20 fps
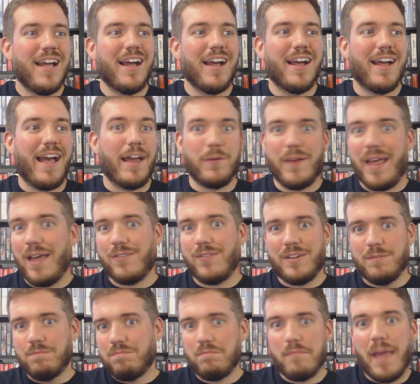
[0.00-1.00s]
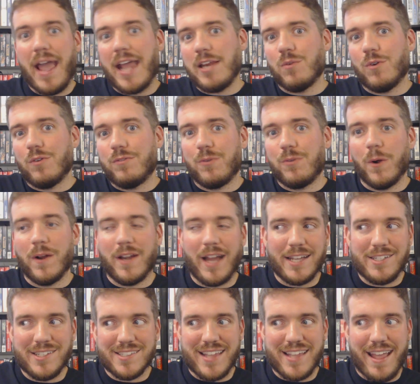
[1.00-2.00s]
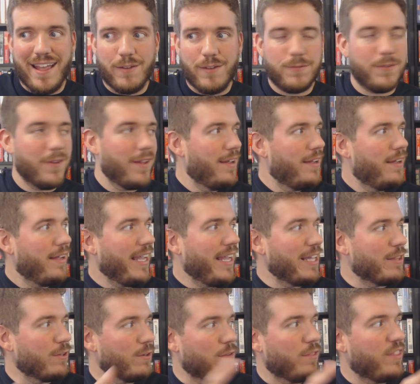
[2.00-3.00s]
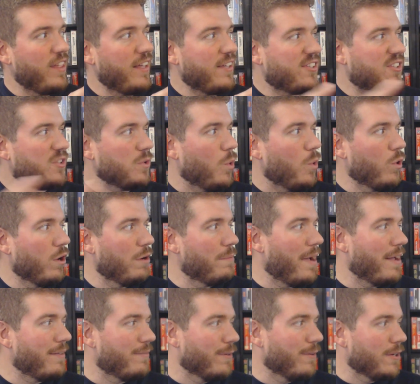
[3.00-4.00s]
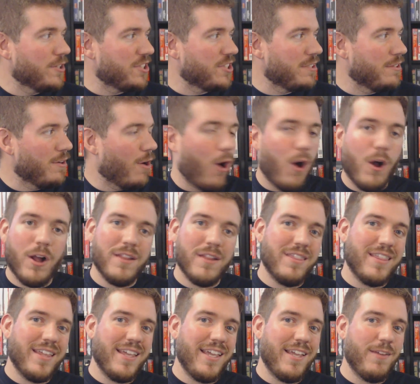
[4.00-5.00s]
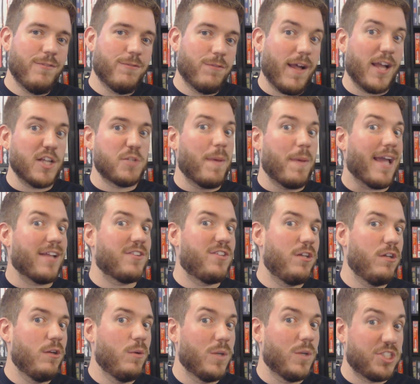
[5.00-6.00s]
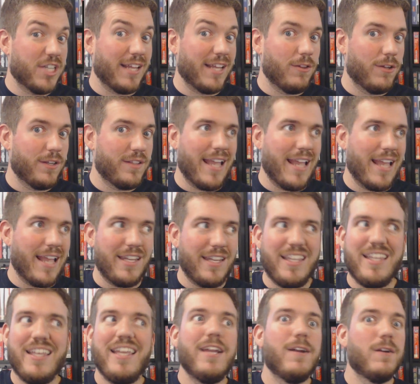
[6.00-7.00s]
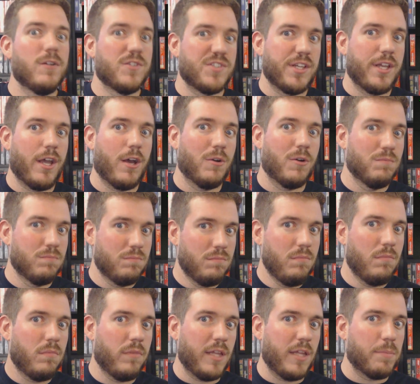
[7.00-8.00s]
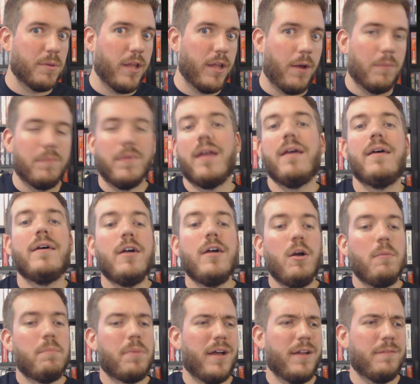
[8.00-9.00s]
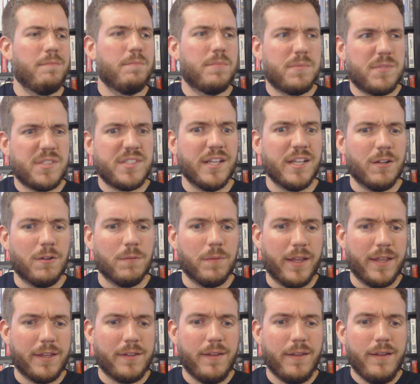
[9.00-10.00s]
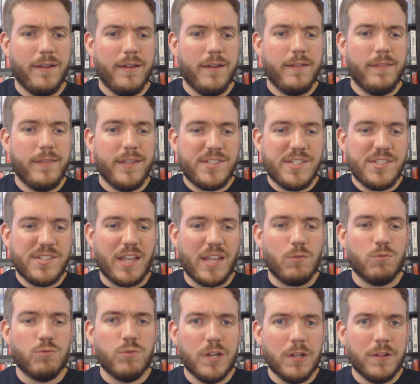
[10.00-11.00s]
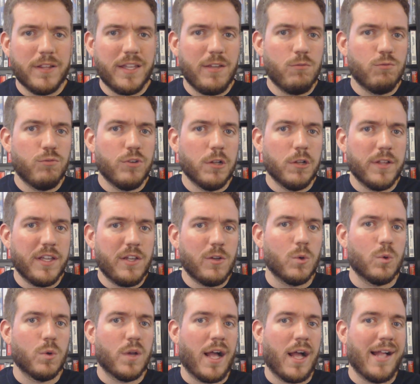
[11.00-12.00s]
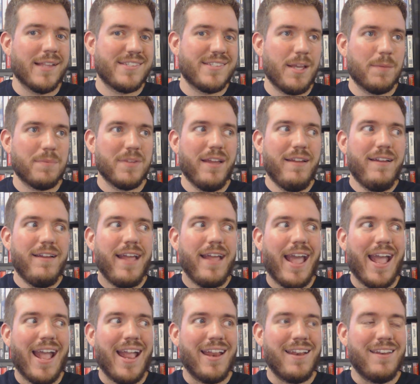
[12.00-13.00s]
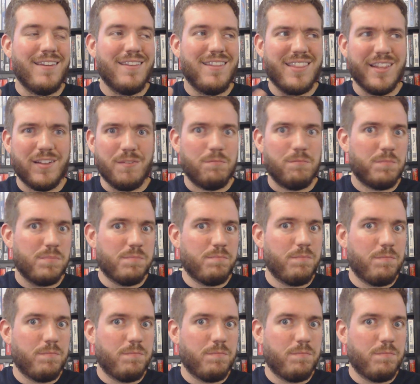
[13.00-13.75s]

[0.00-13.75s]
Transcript: I don't have a manual for it. I just have either this or my version on the Flashback 2, which I looked at years ago. Link below. But still, this is a really, really cool concept. And the